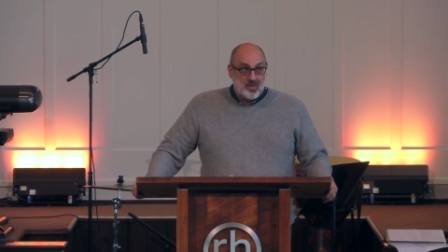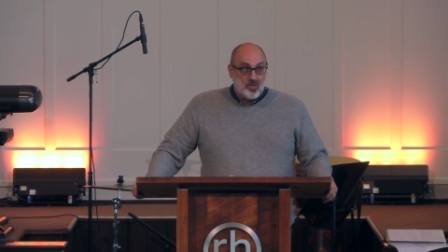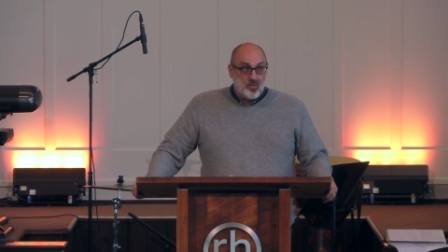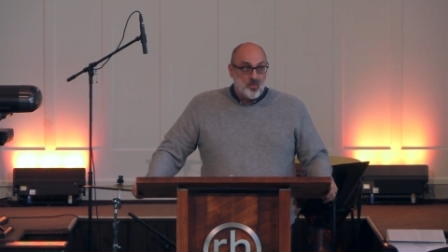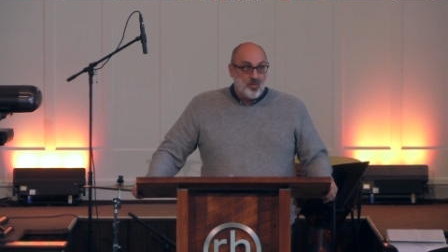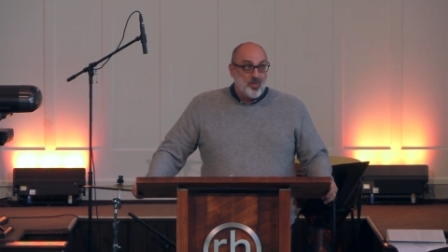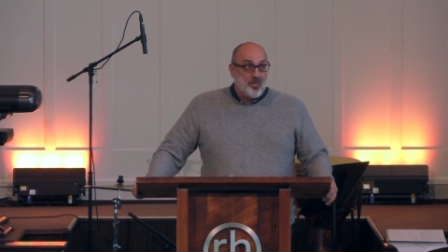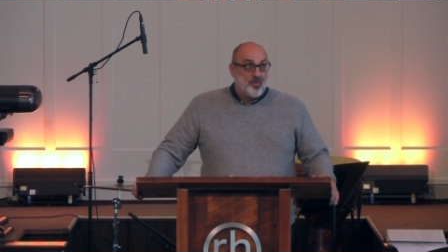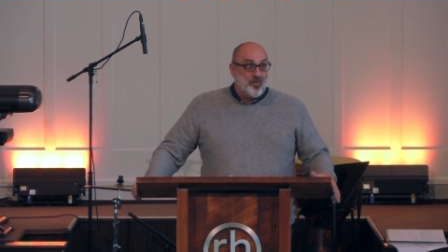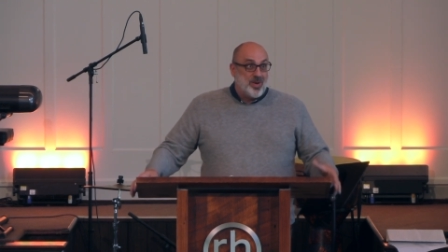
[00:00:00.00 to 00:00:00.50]

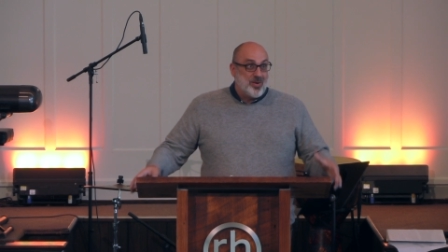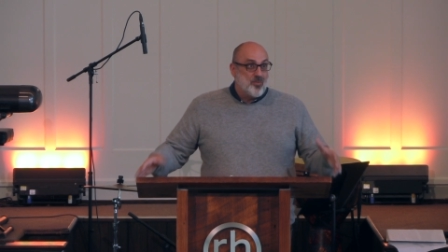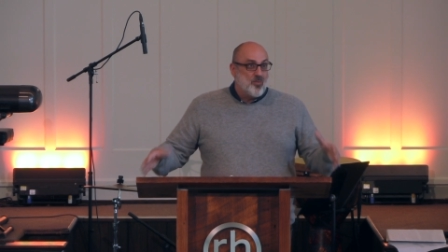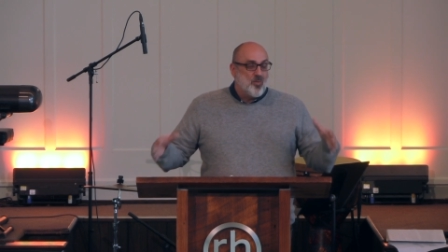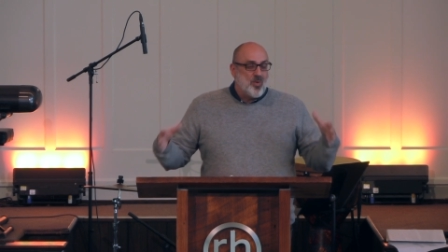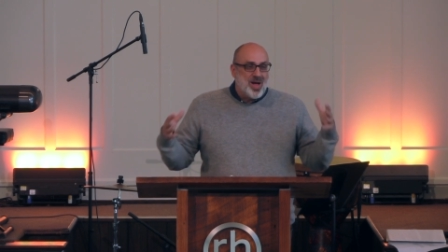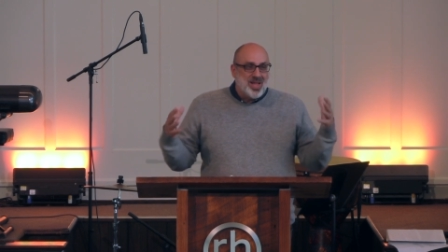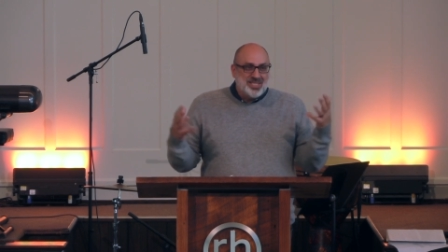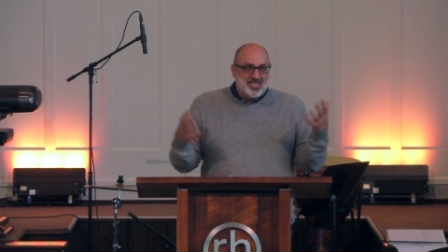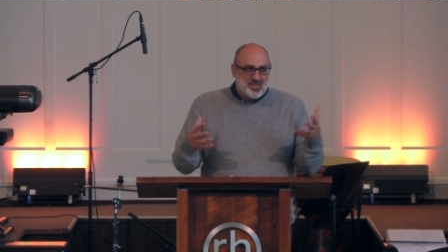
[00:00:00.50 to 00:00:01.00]
We
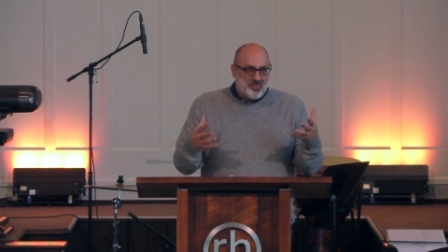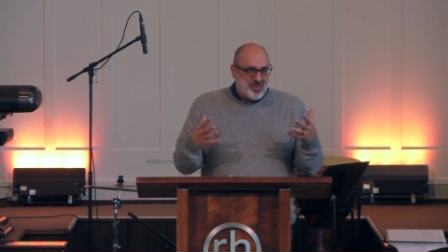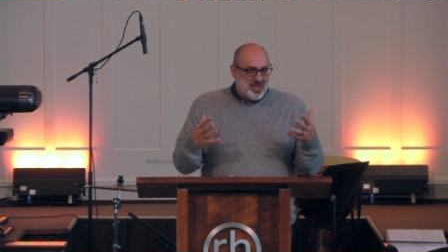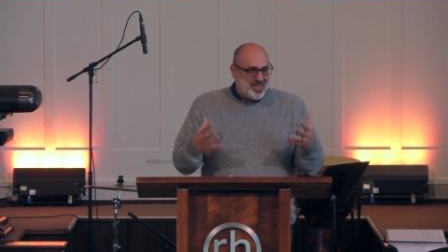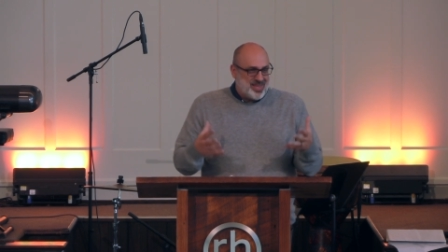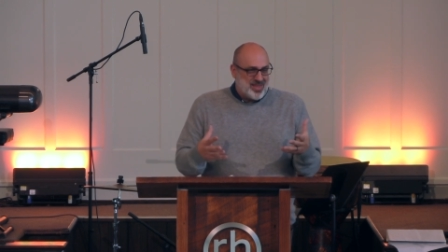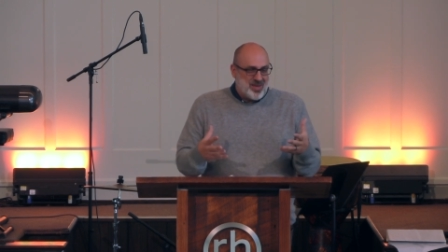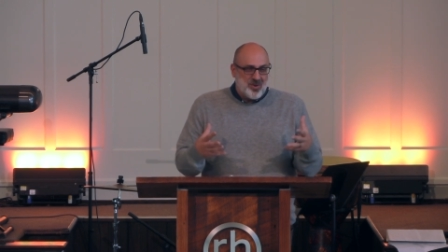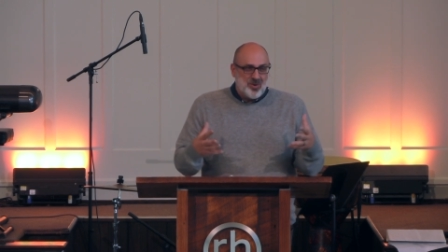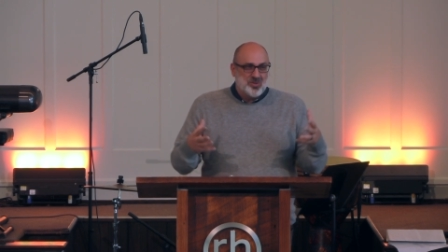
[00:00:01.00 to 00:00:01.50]
want to be
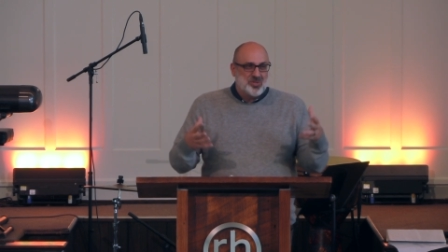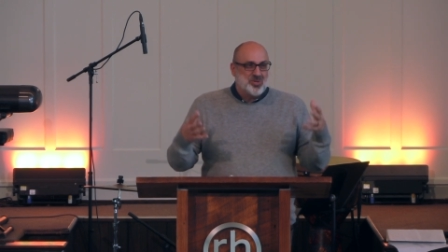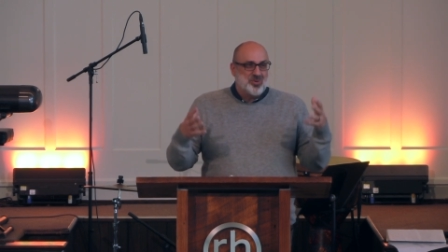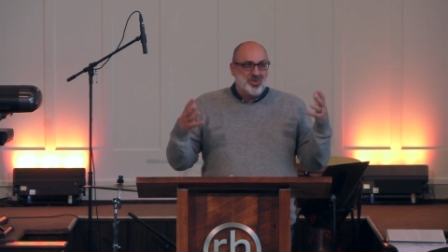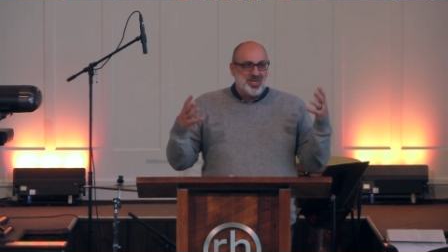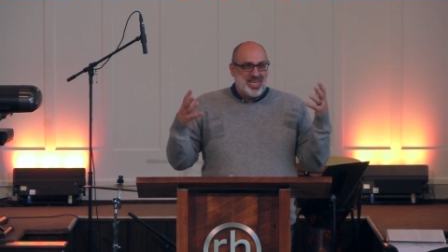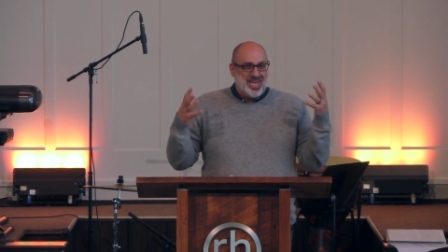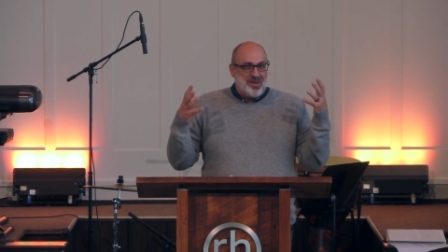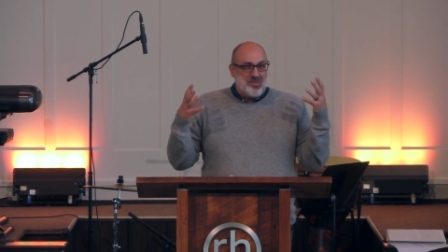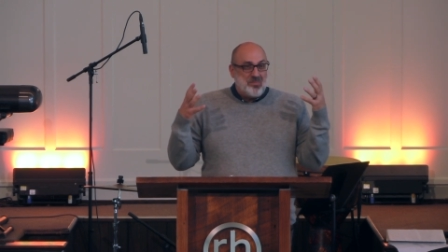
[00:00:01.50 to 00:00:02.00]
those who
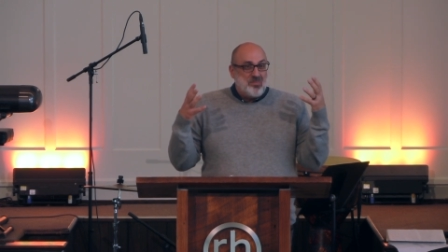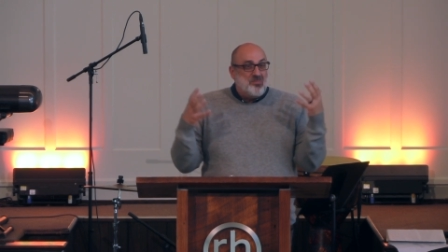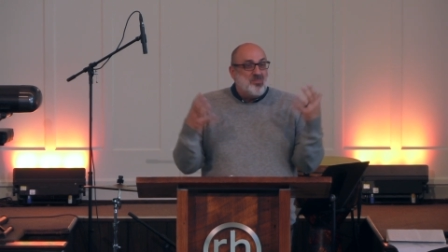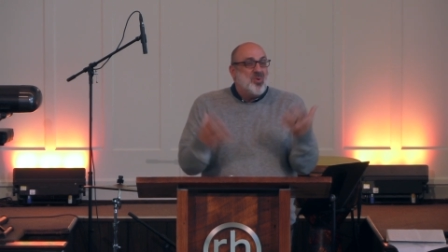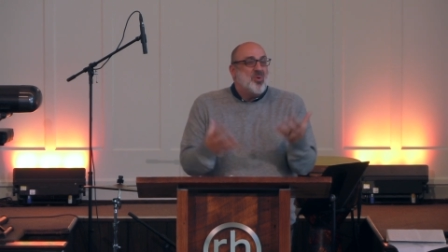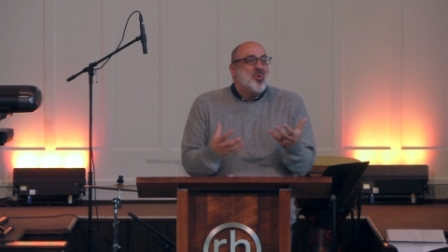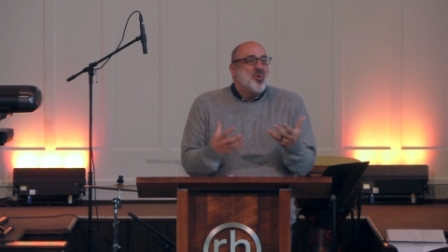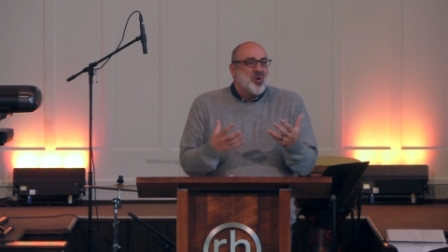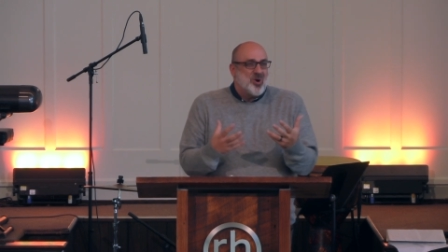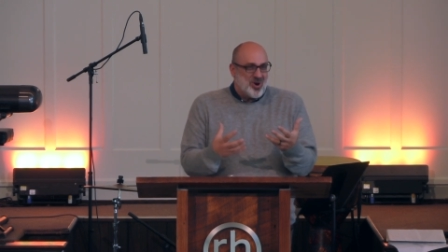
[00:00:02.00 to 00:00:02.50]
get
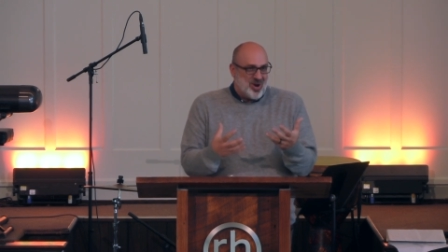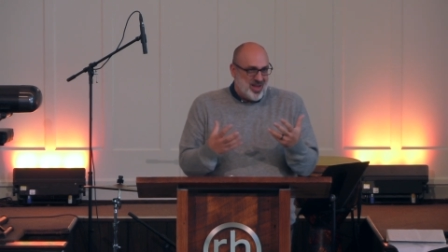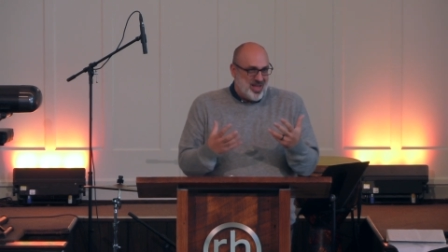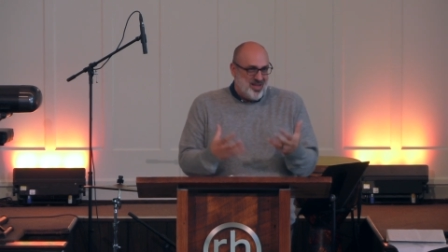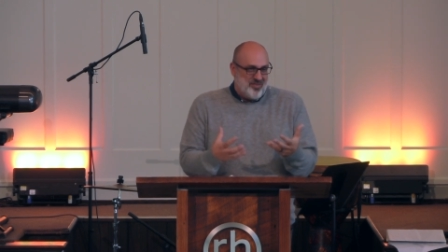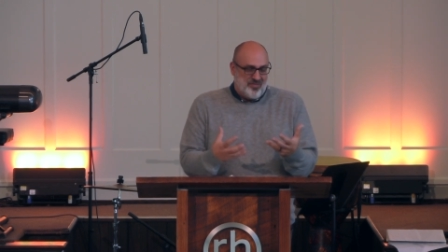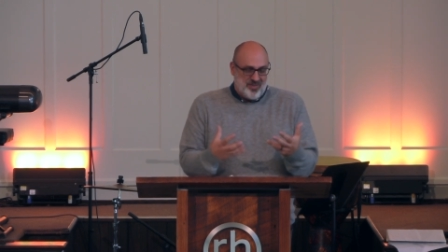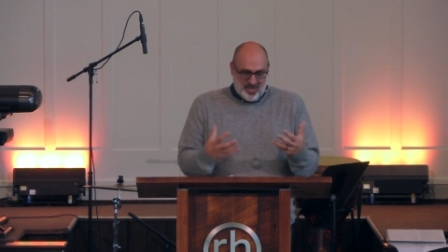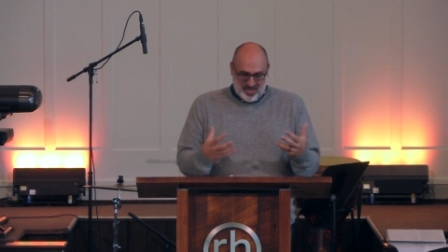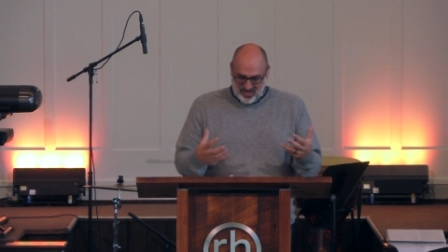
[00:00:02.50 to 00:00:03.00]
more
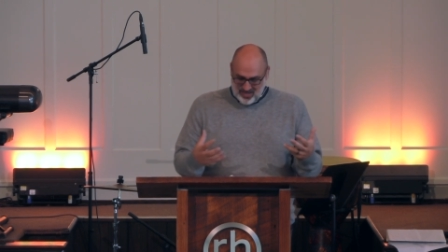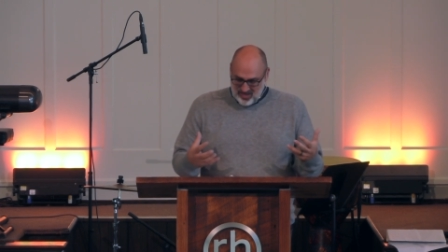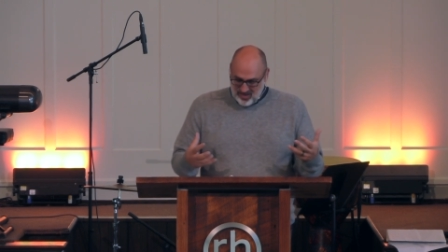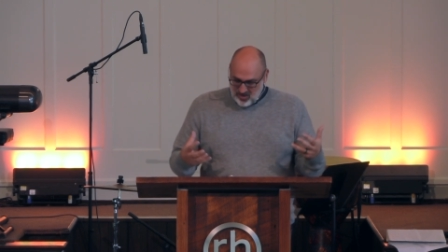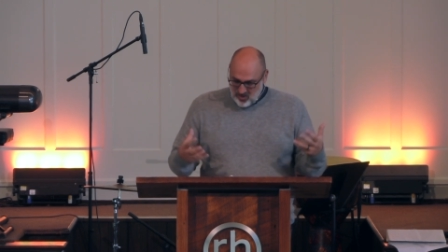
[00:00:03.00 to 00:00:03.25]
of it,